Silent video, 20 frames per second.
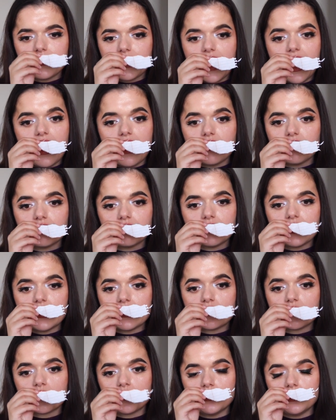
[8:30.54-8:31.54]
Yeah,
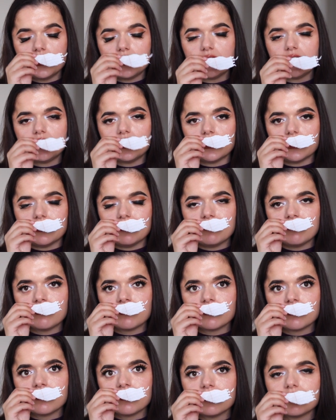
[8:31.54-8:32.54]
it's really good.
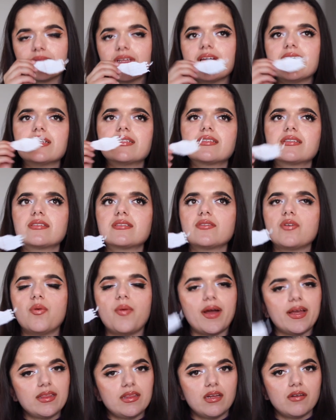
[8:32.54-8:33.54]
It's
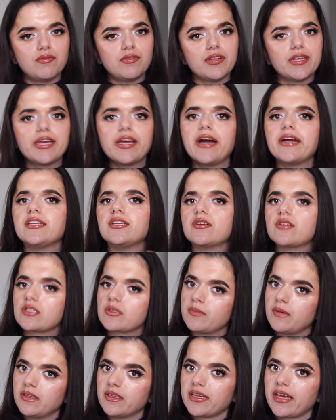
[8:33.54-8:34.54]
quite lovely. I don't
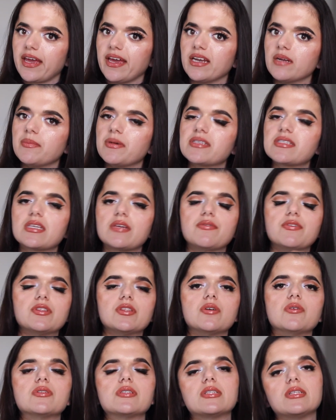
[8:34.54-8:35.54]
smell the cannabis, even
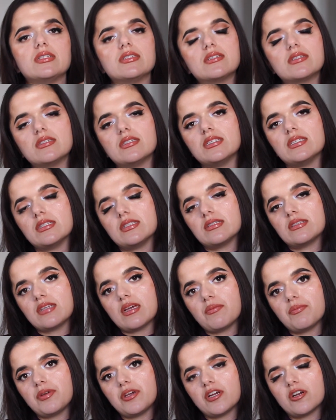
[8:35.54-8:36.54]
though it's listed in the
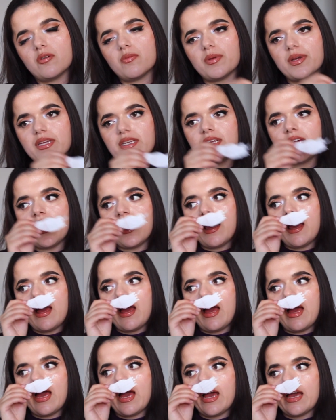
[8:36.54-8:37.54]
scent pyramid.
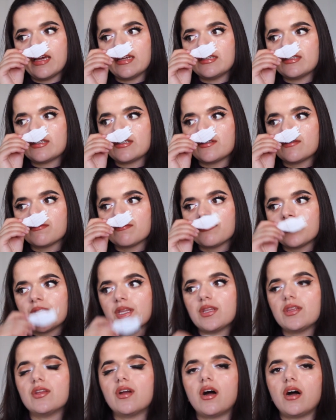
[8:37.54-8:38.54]
And
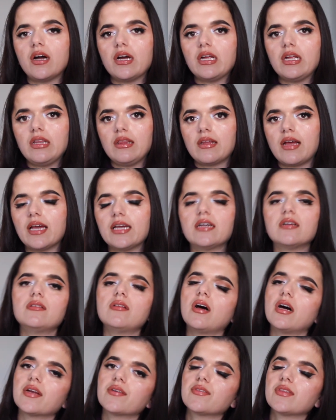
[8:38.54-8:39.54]
not unlike a
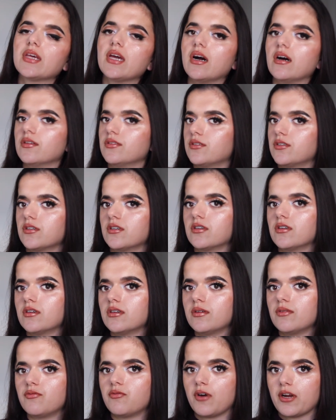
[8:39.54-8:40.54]
lot of the
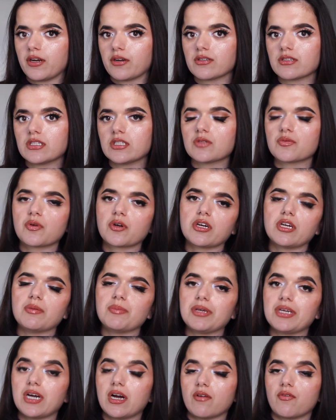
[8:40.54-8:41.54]
other fragrances we're going
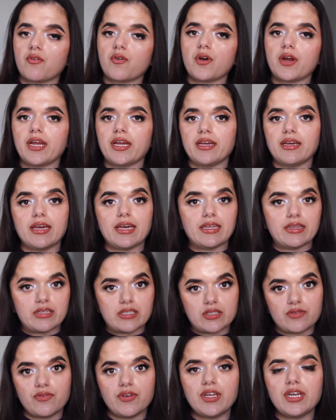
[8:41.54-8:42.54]
to be covering in
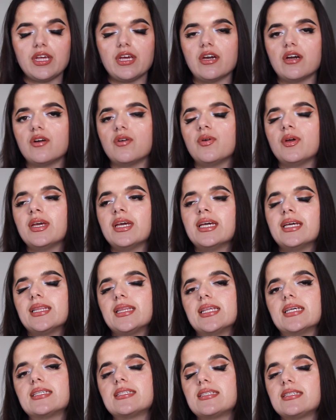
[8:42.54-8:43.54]
this video,
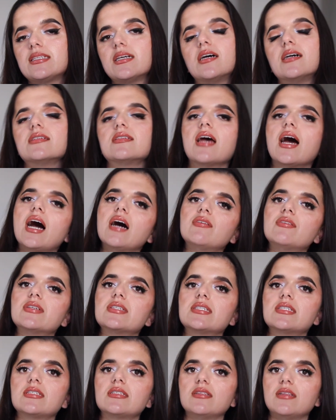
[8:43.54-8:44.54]
this does have a
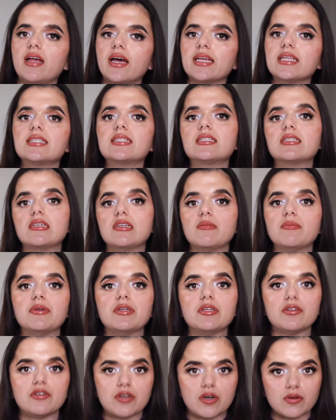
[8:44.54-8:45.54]
slight cinnamon